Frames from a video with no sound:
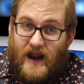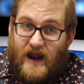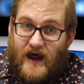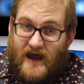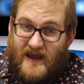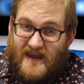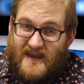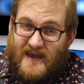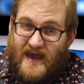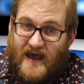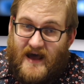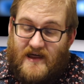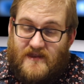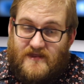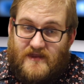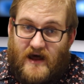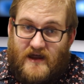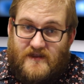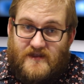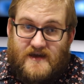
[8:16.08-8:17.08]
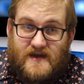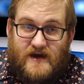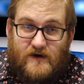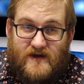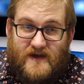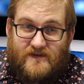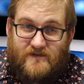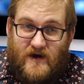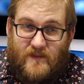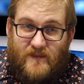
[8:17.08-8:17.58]
I think I'll
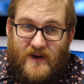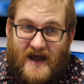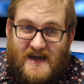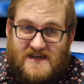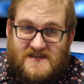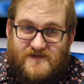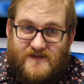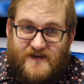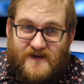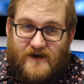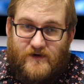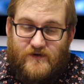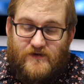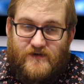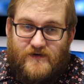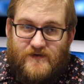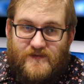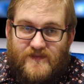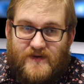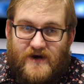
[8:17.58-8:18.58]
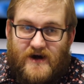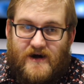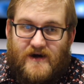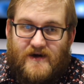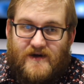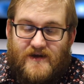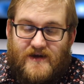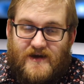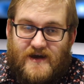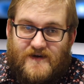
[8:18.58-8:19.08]
give it a pass for now, but
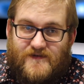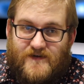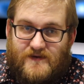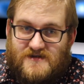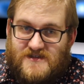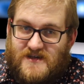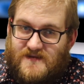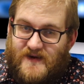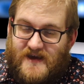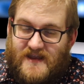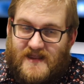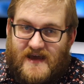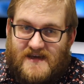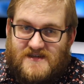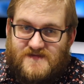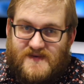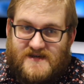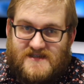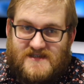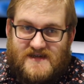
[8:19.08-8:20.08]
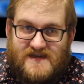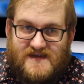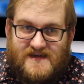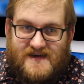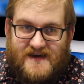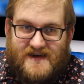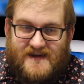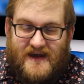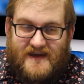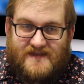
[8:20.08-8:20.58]
if I was a bit less busy
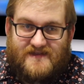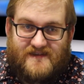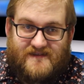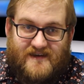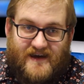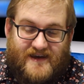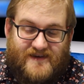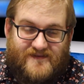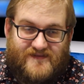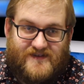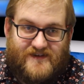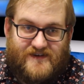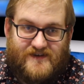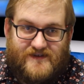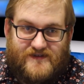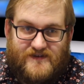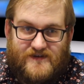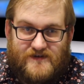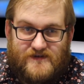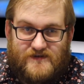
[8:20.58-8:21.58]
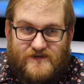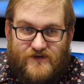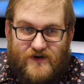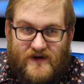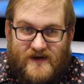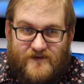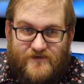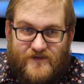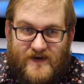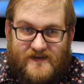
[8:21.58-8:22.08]
and had the time to try
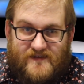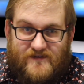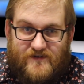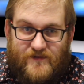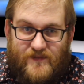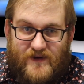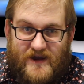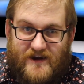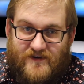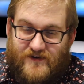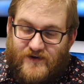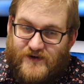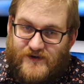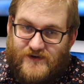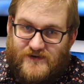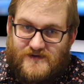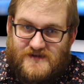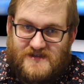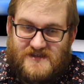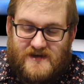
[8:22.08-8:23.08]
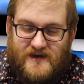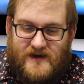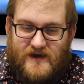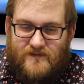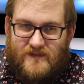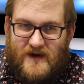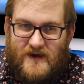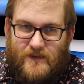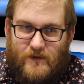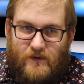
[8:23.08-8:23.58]
and effect a repair, who knows,
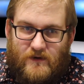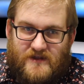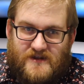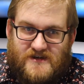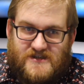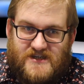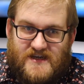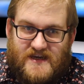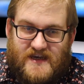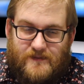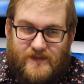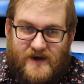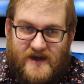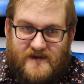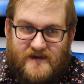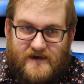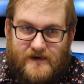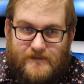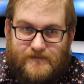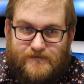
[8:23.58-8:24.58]
might be worth a cheeky bid.